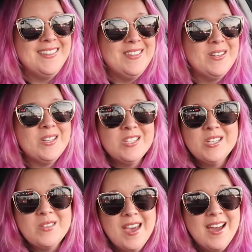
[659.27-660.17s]
you could
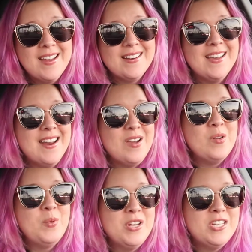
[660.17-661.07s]
do that and I
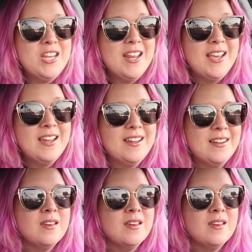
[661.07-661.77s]
would appreciate it.